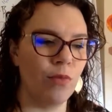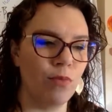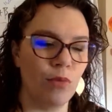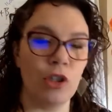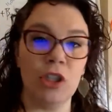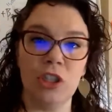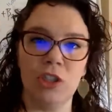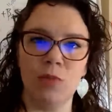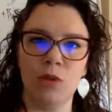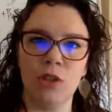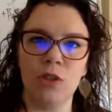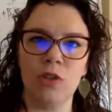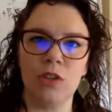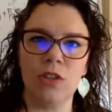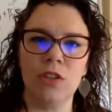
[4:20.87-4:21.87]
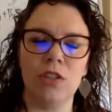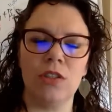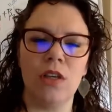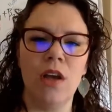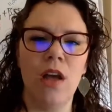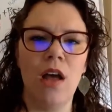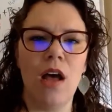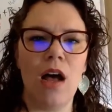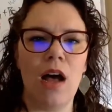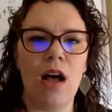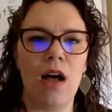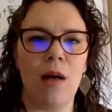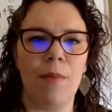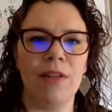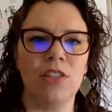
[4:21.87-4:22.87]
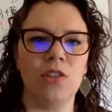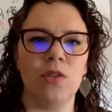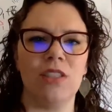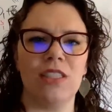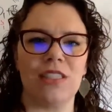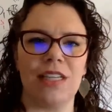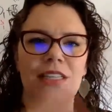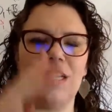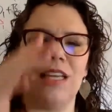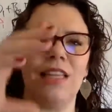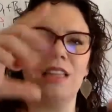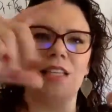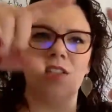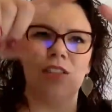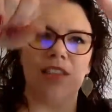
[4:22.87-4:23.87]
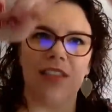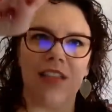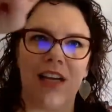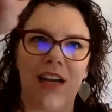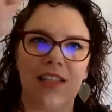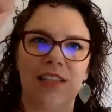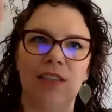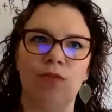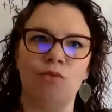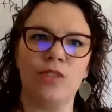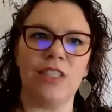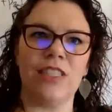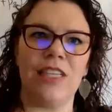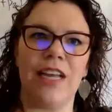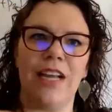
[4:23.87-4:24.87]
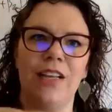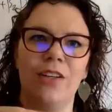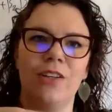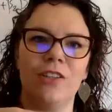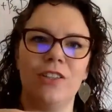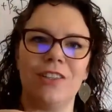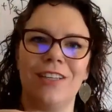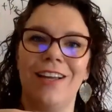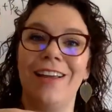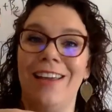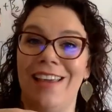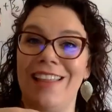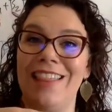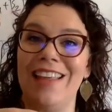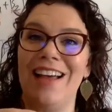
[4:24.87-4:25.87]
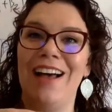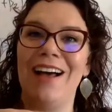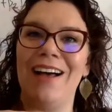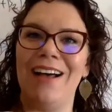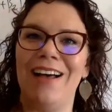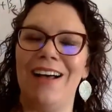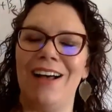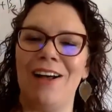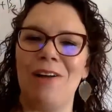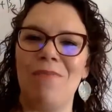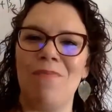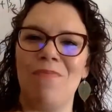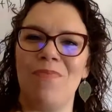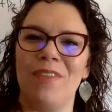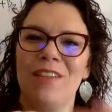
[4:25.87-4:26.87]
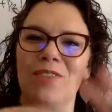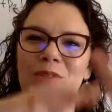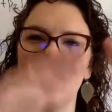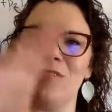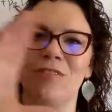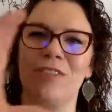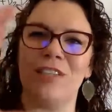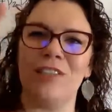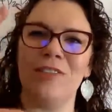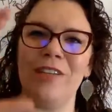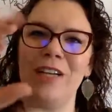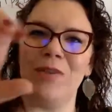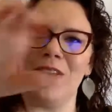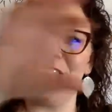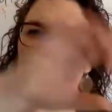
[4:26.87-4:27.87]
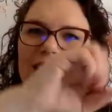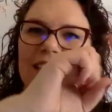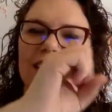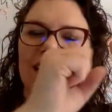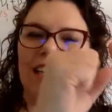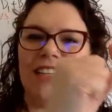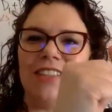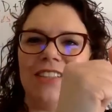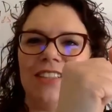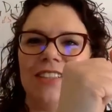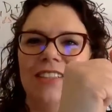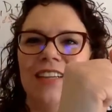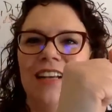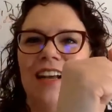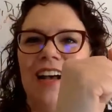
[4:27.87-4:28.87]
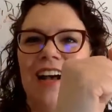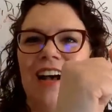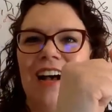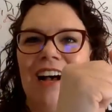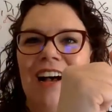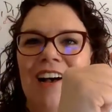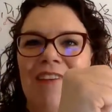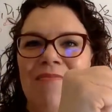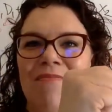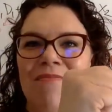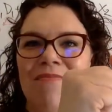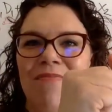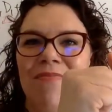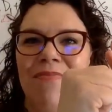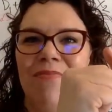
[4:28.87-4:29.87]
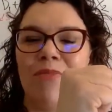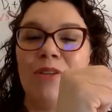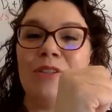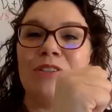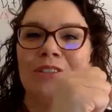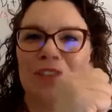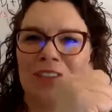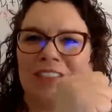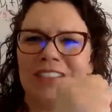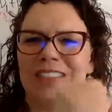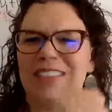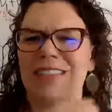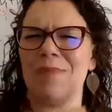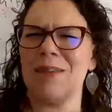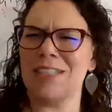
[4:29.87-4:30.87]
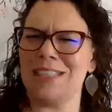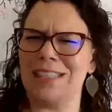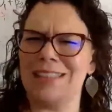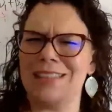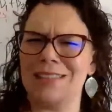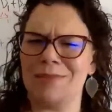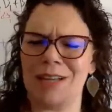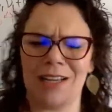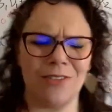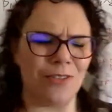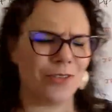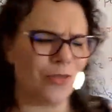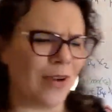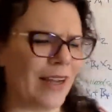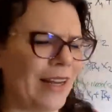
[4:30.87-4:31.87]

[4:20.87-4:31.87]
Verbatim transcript: goods producers. Um, and so it's this idea that there's lots of retailers in the um, sort of colluding with a single producer. Does that make sense? I'm not quite